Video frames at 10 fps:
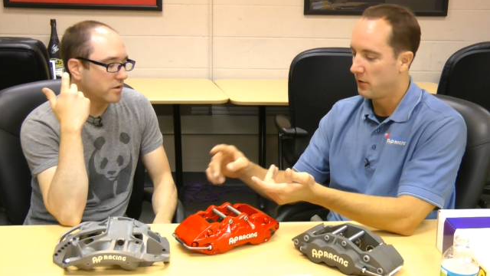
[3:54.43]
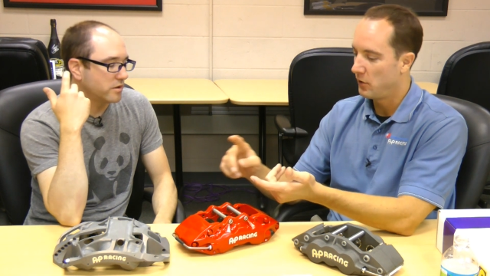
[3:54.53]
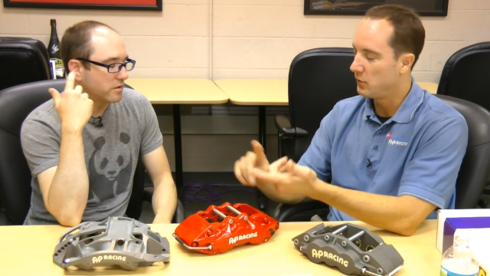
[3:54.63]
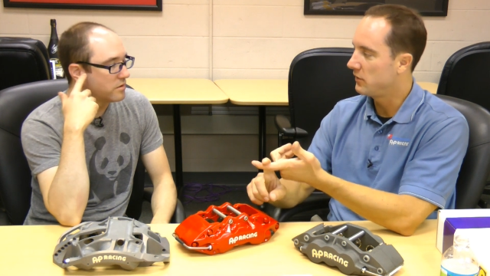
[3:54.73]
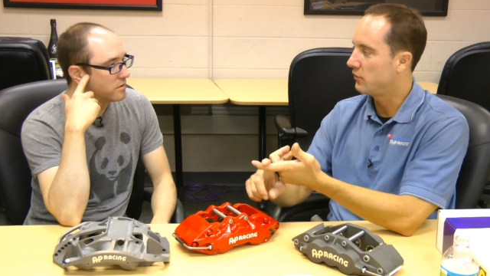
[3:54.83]
Speaker 1: You
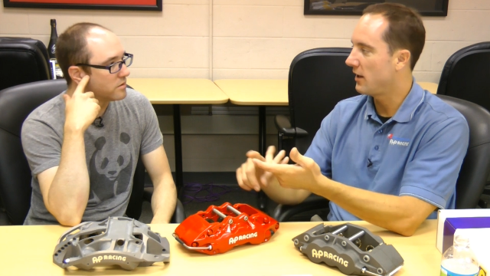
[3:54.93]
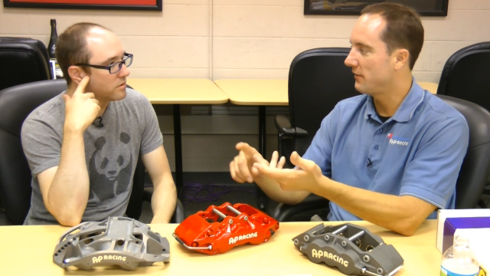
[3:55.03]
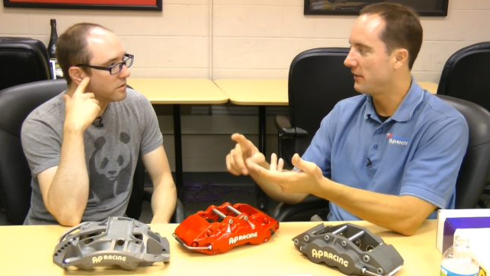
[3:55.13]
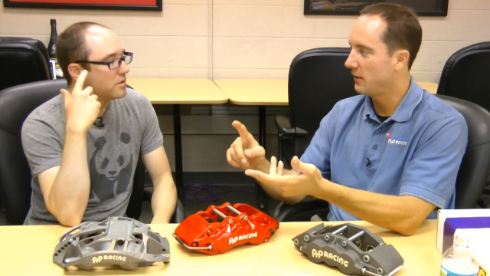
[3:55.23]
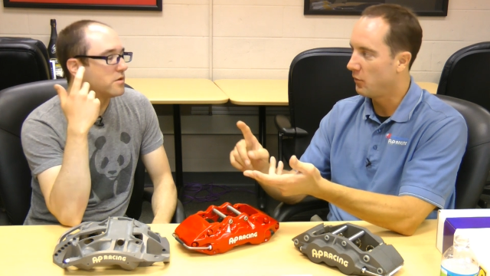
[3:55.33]
know, who's
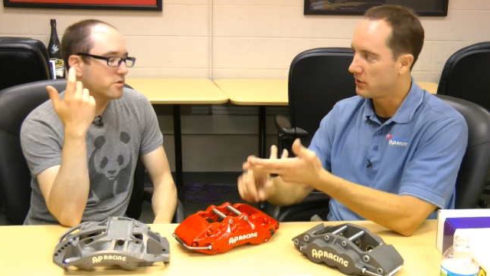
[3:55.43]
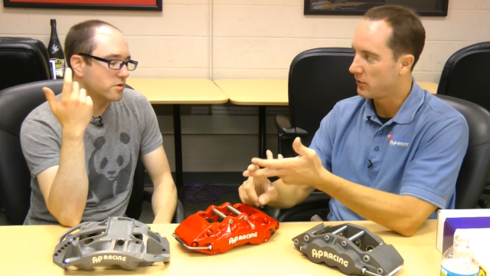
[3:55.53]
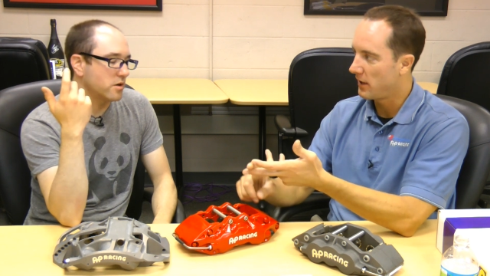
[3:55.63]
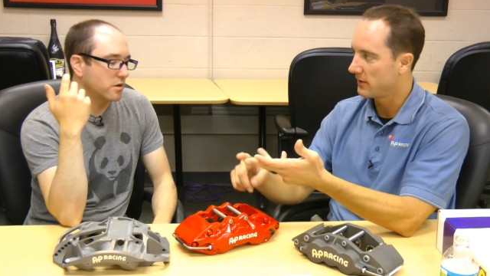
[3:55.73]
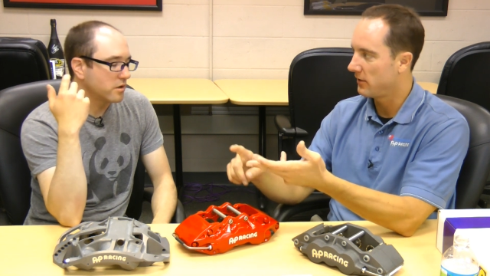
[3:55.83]
driving it,
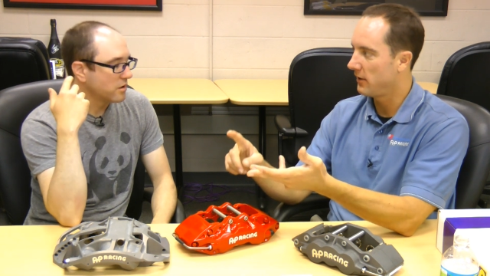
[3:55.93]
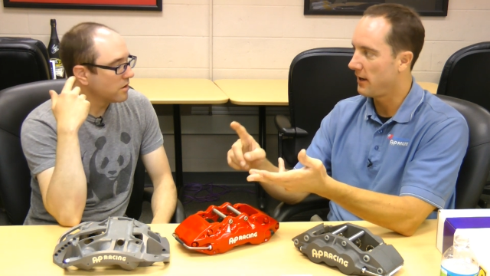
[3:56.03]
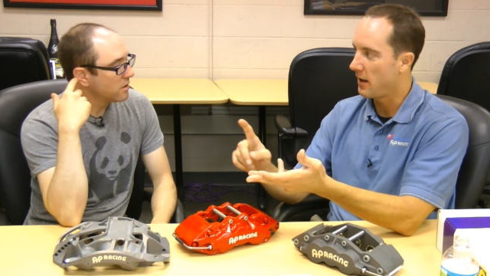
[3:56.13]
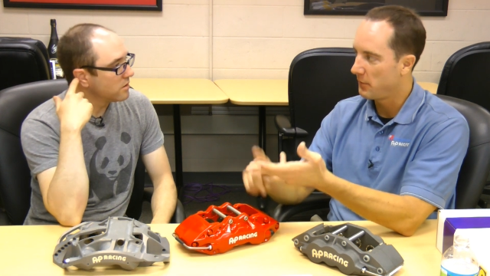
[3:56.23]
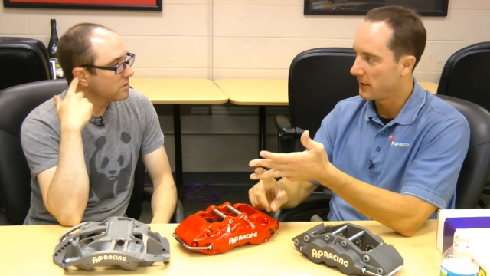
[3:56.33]
what track's it
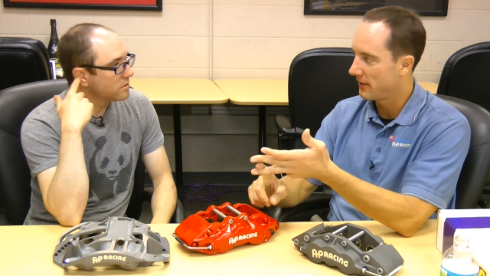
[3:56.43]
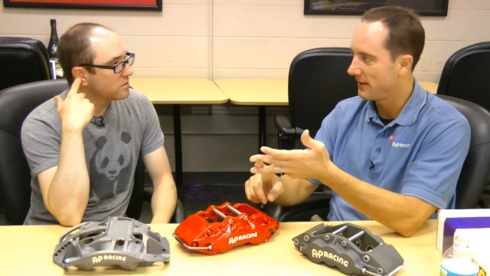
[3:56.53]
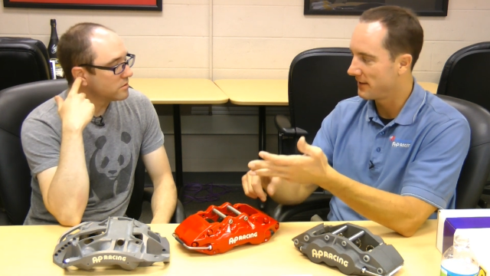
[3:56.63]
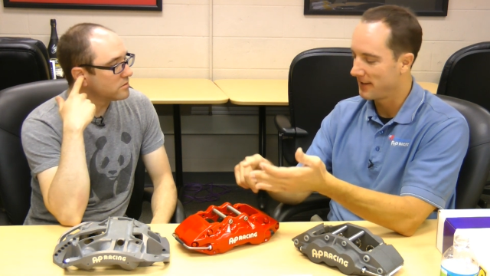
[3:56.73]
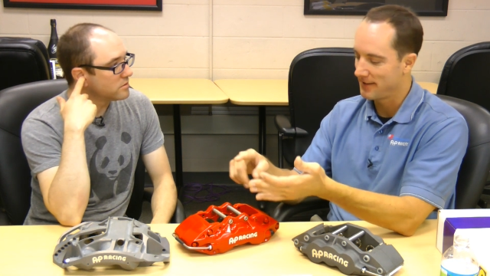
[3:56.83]
on, how
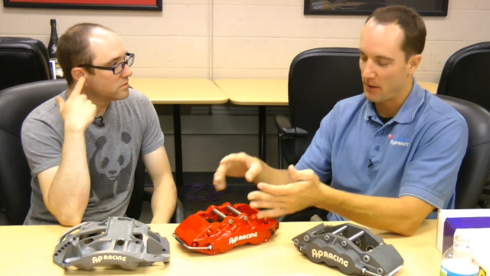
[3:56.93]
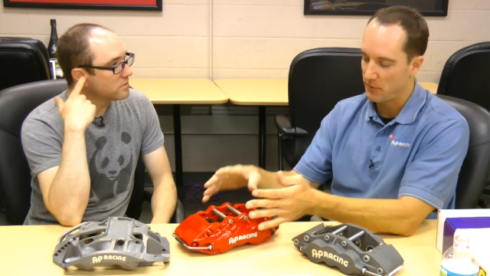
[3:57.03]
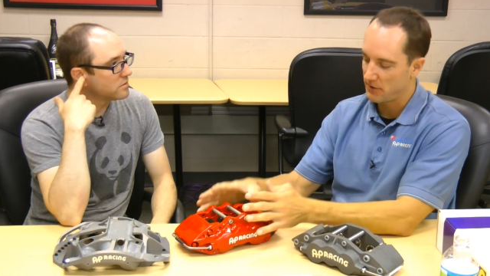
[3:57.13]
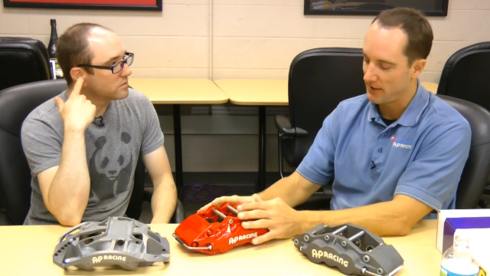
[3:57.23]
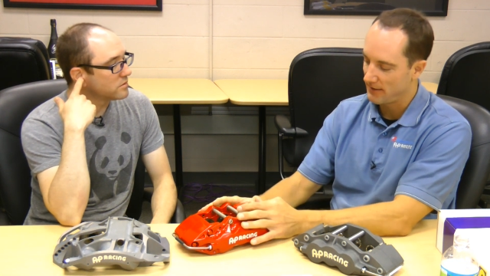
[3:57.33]
big the disc is,
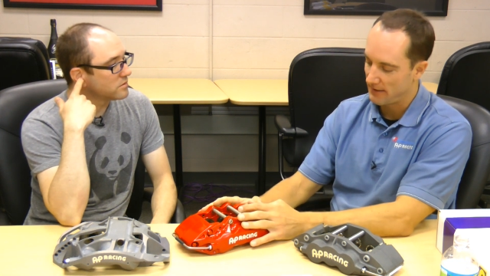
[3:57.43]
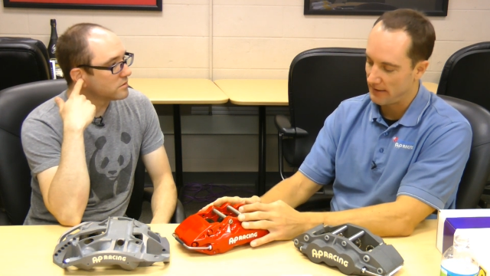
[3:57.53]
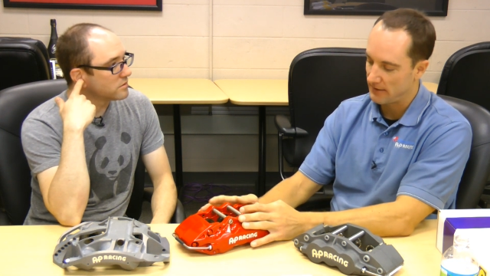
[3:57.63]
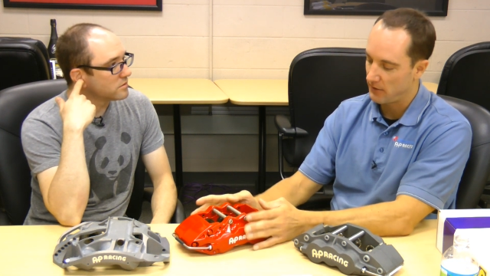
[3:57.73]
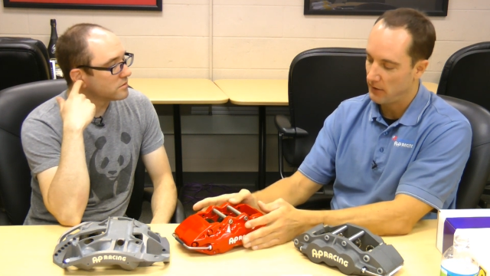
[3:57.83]
how much
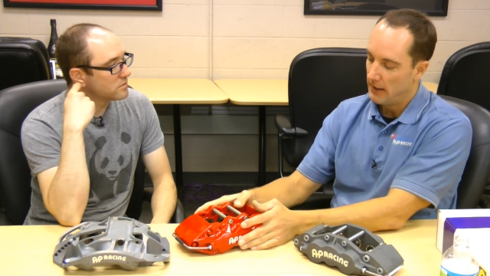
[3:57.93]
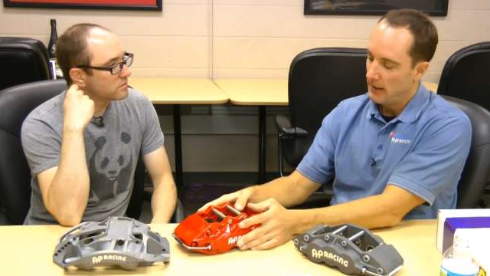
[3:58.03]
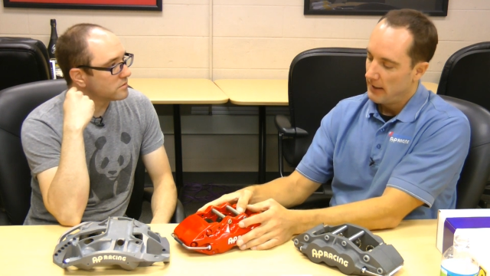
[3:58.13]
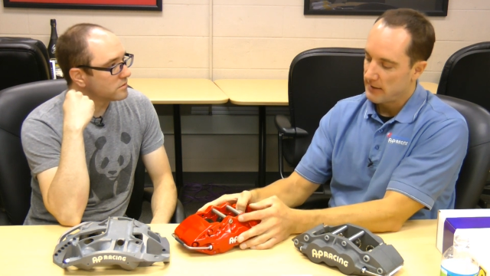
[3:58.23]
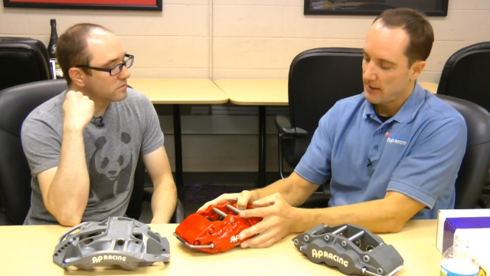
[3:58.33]
heat's in it. So
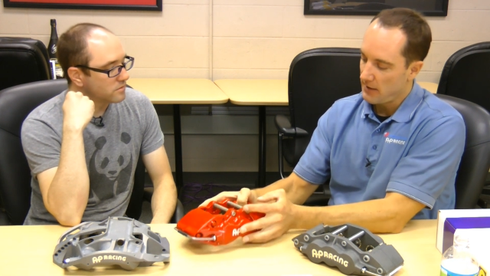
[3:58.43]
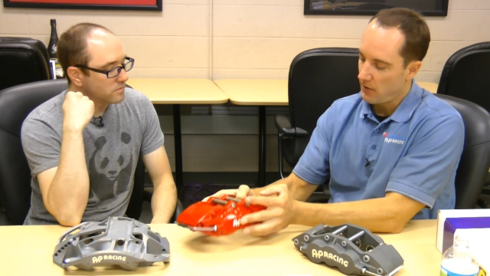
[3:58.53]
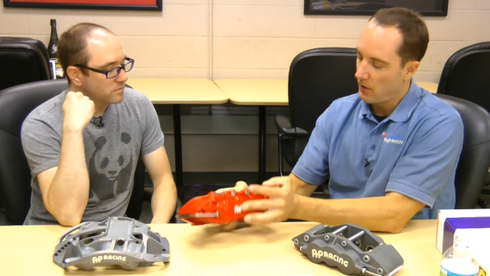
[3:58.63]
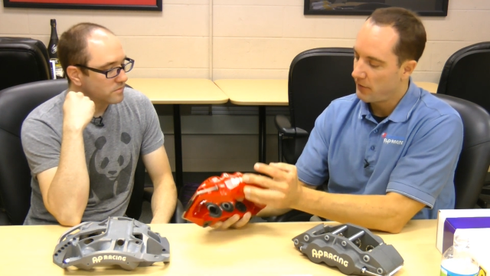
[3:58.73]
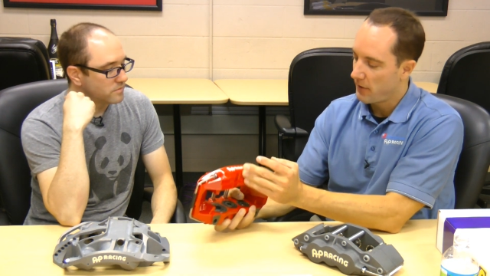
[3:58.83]
it's
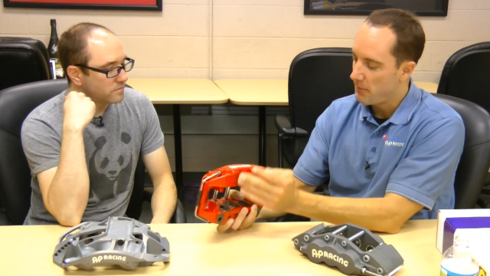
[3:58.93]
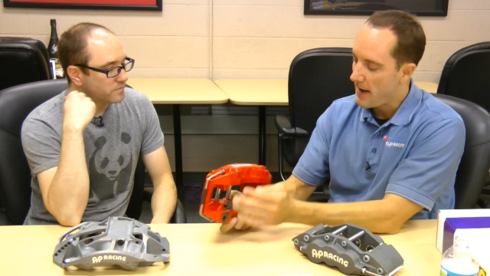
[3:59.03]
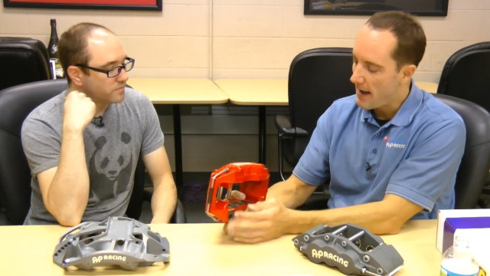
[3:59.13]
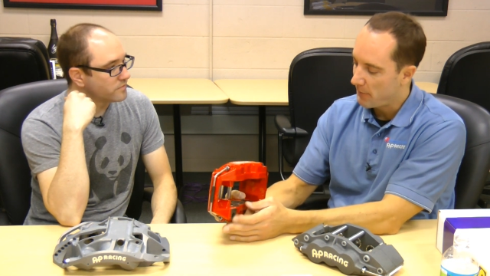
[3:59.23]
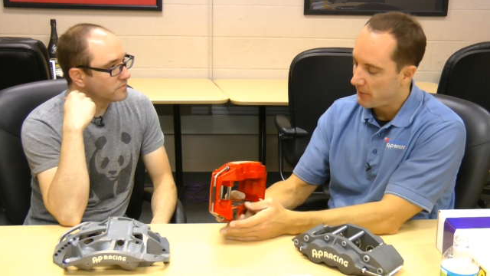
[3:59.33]
kind of all over the
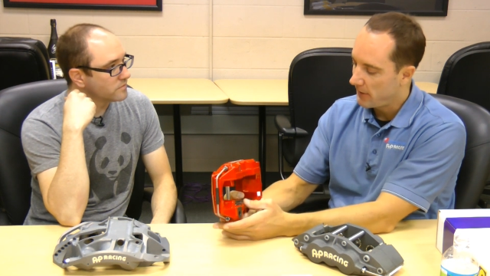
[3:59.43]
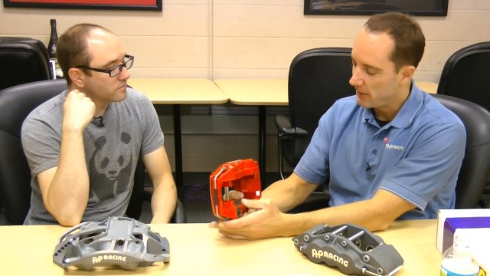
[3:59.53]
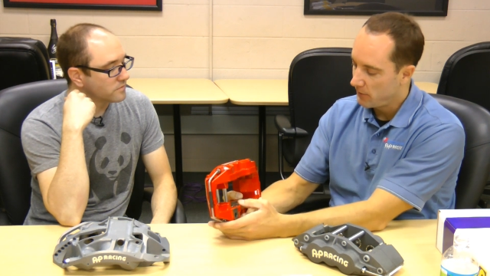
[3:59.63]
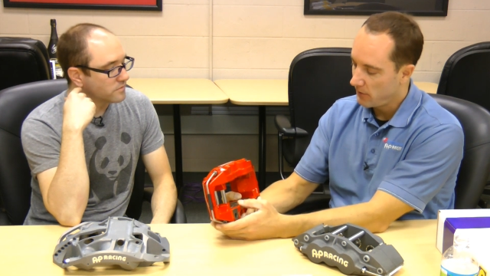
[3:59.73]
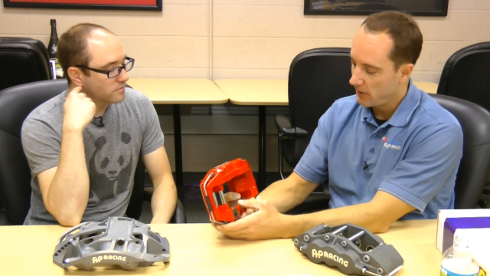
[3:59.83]
map, and
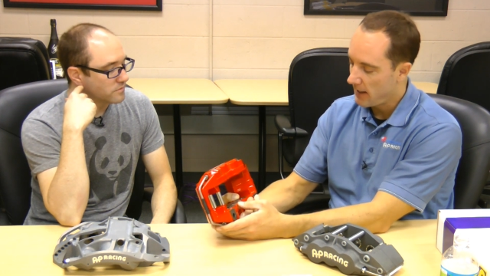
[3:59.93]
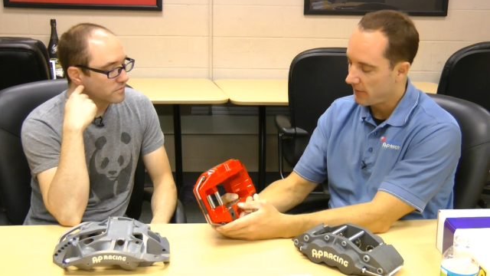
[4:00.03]
then you really